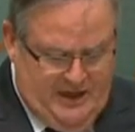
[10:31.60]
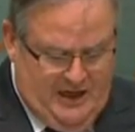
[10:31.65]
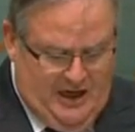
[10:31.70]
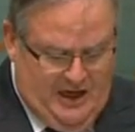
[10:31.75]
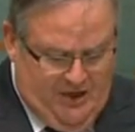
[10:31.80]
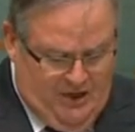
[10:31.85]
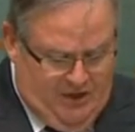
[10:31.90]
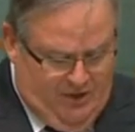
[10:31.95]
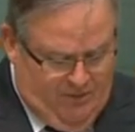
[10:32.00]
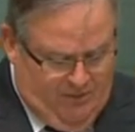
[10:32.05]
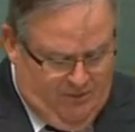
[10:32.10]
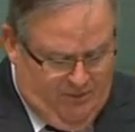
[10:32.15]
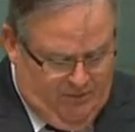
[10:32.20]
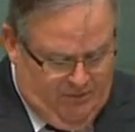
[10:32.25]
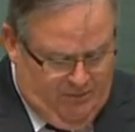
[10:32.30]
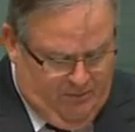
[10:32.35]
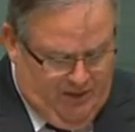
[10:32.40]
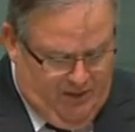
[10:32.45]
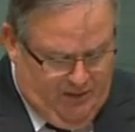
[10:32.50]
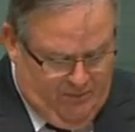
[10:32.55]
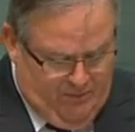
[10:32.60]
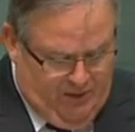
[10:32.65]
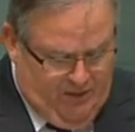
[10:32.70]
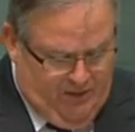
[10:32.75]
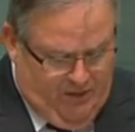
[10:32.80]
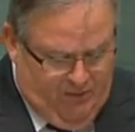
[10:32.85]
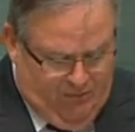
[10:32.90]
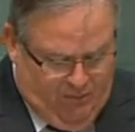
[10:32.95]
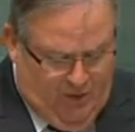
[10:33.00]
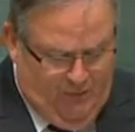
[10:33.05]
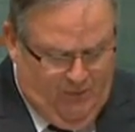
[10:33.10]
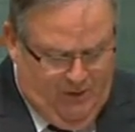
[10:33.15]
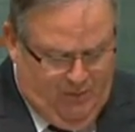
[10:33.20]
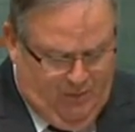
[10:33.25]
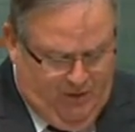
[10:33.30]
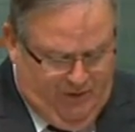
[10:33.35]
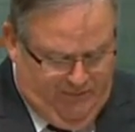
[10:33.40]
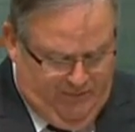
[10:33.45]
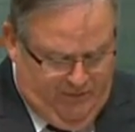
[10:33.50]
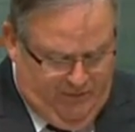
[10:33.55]
what we
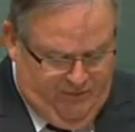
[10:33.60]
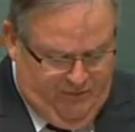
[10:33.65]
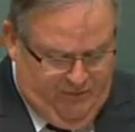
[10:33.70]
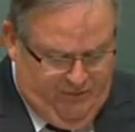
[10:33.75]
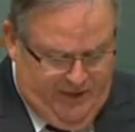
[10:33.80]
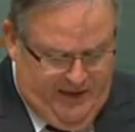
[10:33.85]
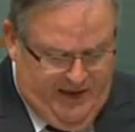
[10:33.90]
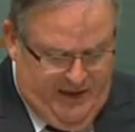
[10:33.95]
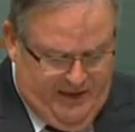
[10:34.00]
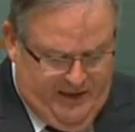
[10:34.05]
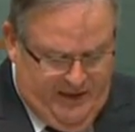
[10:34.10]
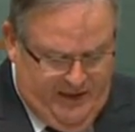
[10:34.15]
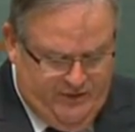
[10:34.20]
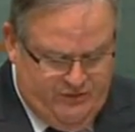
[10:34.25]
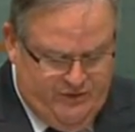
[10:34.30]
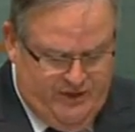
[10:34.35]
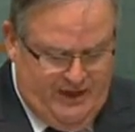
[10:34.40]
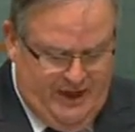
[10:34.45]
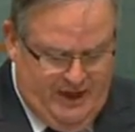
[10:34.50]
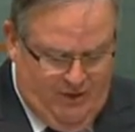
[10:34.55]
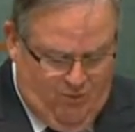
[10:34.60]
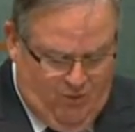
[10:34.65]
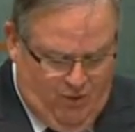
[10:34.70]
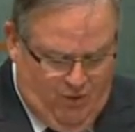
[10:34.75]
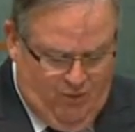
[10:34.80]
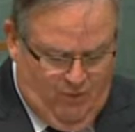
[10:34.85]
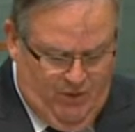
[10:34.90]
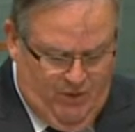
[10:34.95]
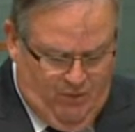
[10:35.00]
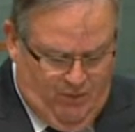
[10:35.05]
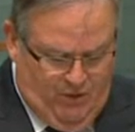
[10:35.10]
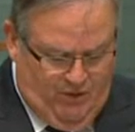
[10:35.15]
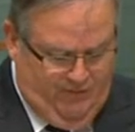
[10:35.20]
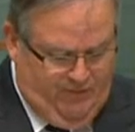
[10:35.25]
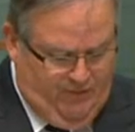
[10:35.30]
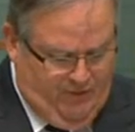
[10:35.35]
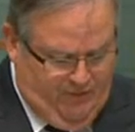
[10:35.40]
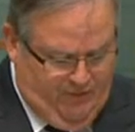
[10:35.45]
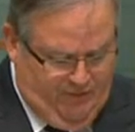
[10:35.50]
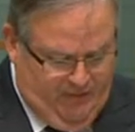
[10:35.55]
want for our country and what we want
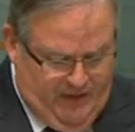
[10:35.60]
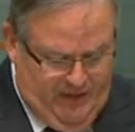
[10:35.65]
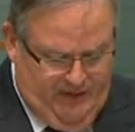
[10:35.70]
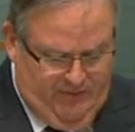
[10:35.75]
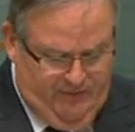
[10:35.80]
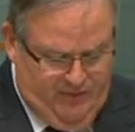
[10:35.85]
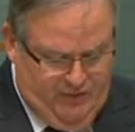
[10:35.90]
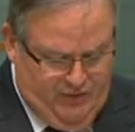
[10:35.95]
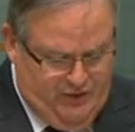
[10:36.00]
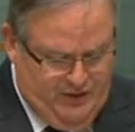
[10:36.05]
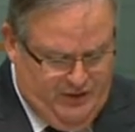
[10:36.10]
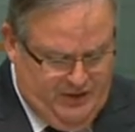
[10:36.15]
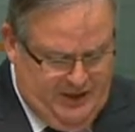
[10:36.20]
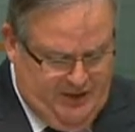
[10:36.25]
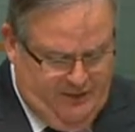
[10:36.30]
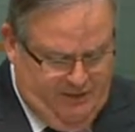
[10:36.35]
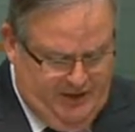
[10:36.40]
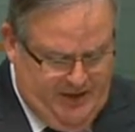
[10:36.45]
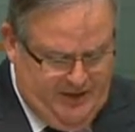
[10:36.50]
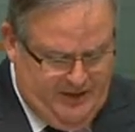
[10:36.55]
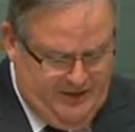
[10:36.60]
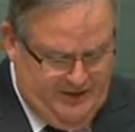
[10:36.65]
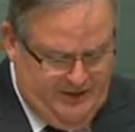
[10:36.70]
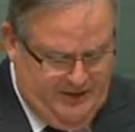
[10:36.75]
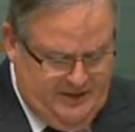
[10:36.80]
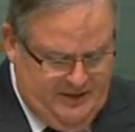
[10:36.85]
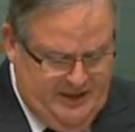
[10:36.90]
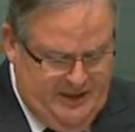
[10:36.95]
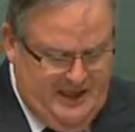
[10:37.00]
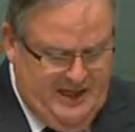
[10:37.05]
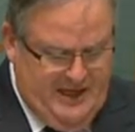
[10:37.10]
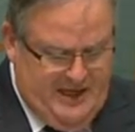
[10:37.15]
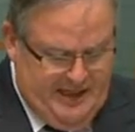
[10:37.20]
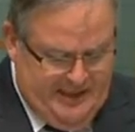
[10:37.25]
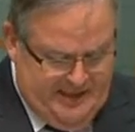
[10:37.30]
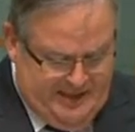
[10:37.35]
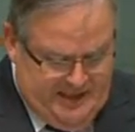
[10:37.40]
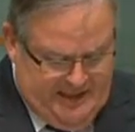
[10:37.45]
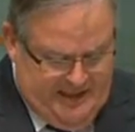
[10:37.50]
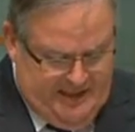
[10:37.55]
for our future generations. He
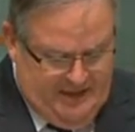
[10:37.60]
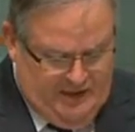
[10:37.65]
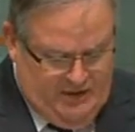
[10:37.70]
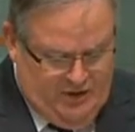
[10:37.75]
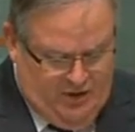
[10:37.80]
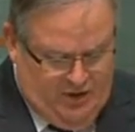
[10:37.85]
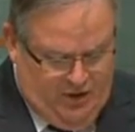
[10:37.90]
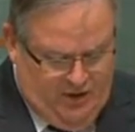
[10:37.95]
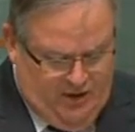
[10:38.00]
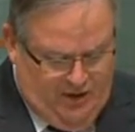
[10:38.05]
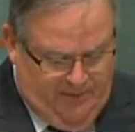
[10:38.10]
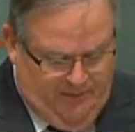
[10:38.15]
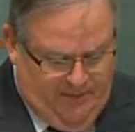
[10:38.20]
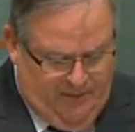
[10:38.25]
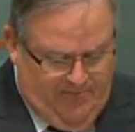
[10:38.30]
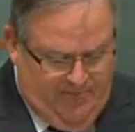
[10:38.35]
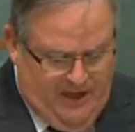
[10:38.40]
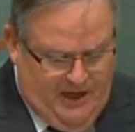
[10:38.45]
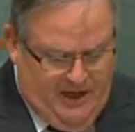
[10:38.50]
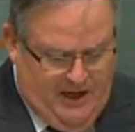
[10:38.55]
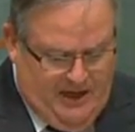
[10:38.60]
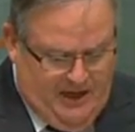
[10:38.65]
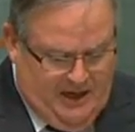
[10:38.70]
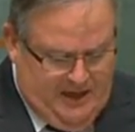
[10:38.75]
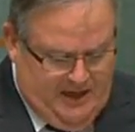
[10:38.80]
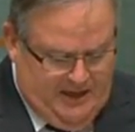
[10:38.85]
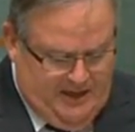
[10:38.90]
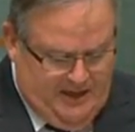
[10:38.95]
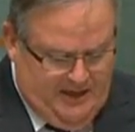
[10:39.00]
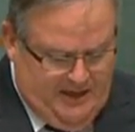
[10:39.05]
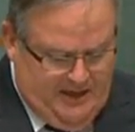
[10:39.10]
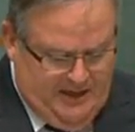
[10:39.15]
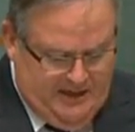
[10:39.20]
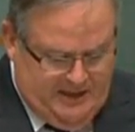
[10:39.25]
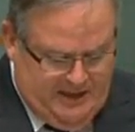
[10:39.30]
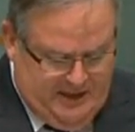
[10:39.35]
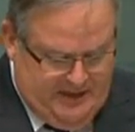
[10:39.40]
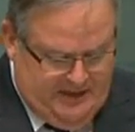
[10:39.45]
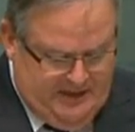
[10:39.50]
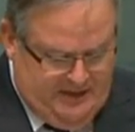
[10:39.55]
said at the time, he
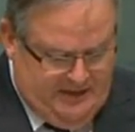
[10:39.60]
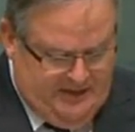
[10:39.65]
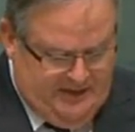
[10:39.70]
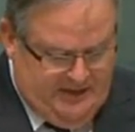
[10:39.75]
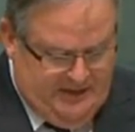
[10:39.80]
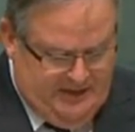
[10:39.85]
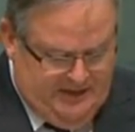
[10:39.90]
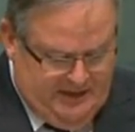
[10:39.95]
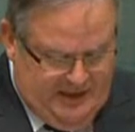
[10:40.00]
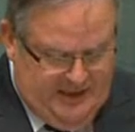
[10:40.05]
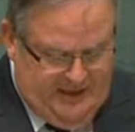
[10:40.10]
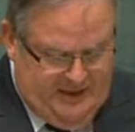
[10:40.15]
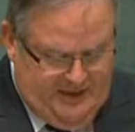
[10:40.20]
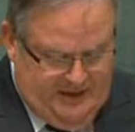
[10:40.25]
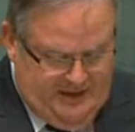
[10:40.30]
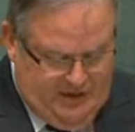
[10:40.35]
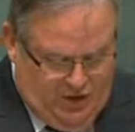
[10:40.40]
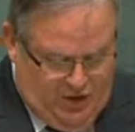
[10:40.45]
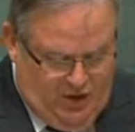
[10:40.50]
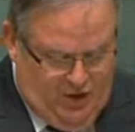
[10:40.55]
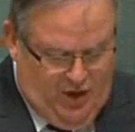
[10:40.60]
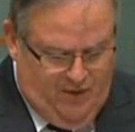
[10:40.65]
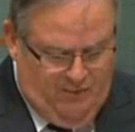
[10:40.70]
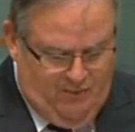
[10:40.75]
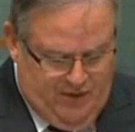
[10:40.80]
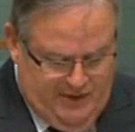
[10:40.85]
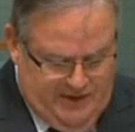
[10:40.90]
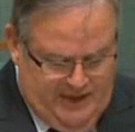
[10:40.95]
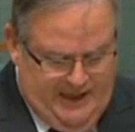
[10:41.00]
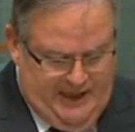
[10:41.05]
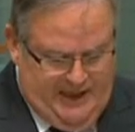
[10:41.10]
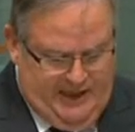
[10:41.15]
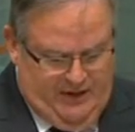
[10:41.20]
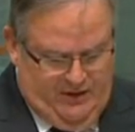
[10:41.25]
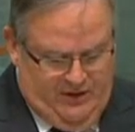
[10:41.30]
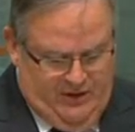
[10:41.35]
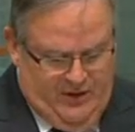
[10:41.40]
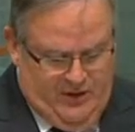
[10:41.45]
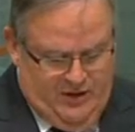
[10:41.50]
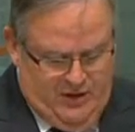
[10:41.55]
said the time was
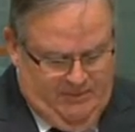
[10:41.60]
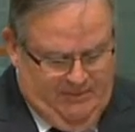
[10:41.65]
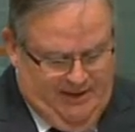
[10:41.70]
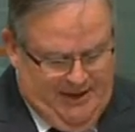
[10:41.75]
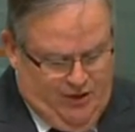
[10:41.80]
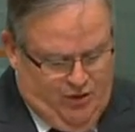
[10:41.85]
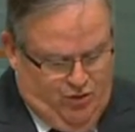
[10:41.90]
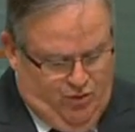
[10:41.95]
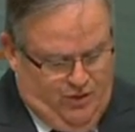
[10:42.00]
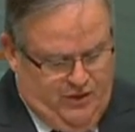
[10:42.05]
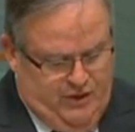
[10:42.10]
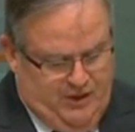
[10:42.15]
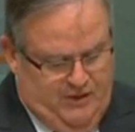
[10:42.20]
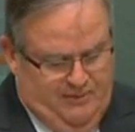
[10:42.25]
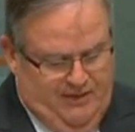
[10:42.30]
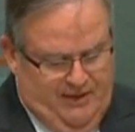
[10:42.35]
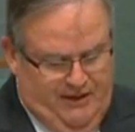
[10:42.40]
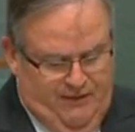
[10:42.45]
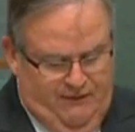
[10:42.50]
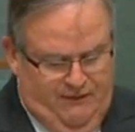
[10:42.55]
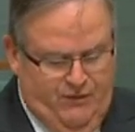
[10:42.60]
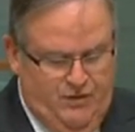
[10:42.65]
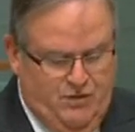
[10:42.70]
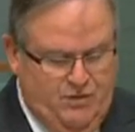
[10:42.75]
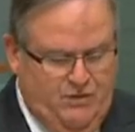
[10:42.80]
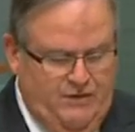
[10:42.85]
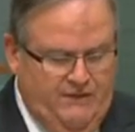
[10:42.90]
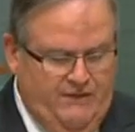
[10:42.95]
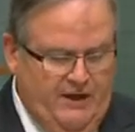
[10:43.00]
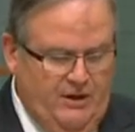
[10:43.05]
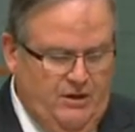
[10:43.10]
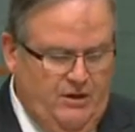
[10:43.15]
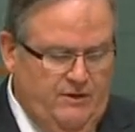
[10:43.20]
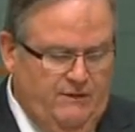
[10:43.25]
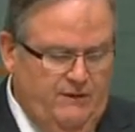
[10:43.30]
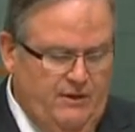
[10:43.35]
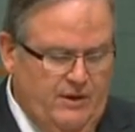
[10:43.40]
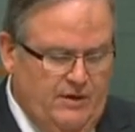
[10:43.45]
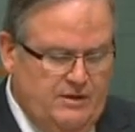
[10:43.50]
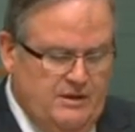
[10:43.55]
now to make choices about the future of our
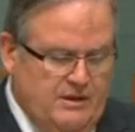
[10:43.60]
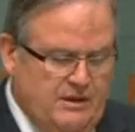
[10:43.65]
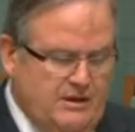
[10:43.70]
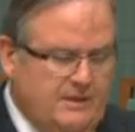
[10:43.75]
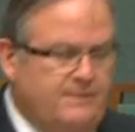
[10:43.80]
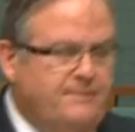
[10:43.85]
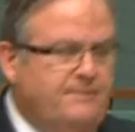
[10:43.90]
universities.